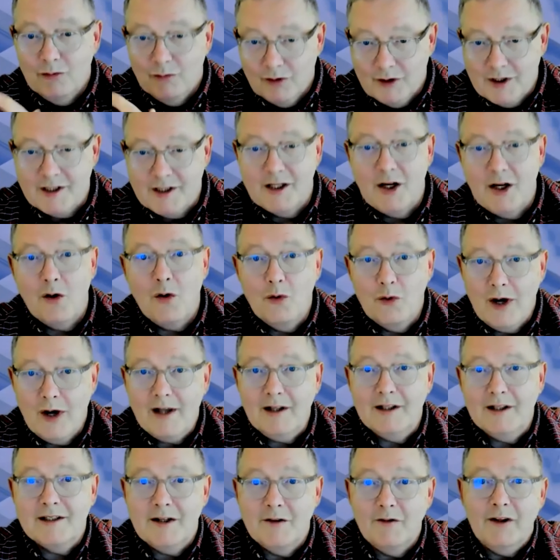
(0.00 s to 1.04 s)
still
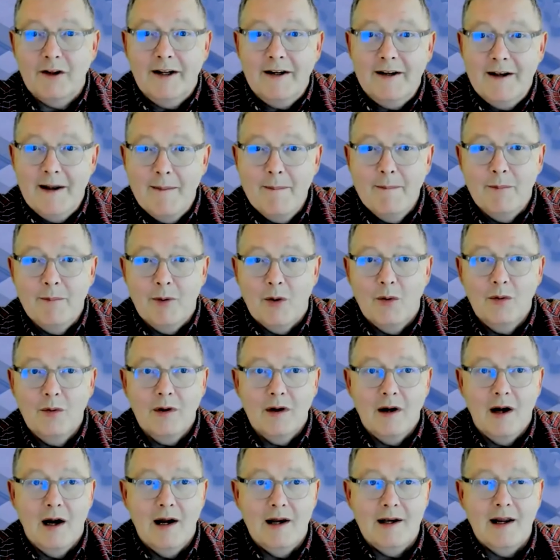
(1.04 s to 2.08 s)
relatively
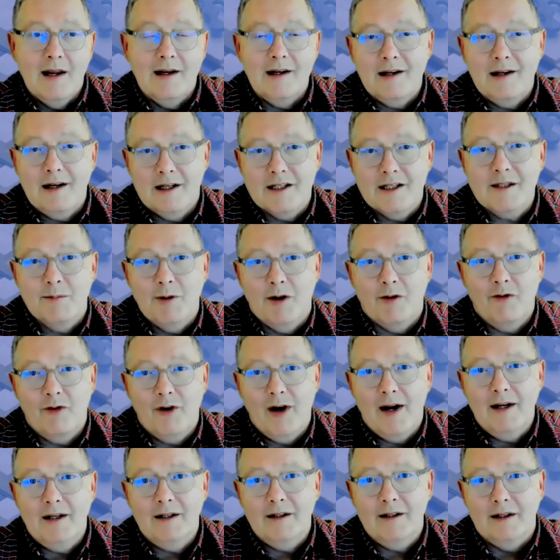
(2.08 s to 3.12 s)
nimble and customer
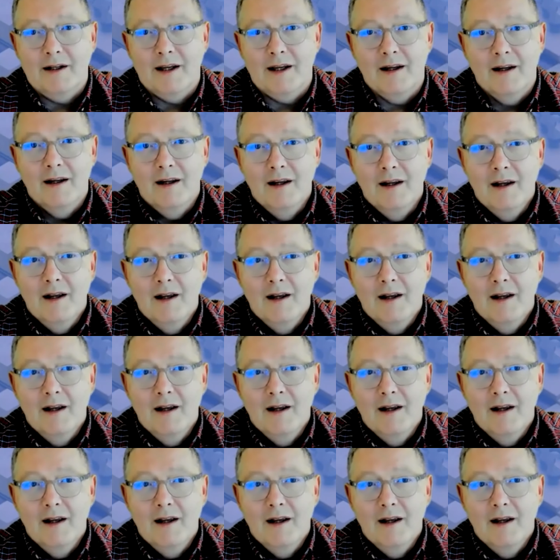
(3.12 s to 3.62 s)
friendly.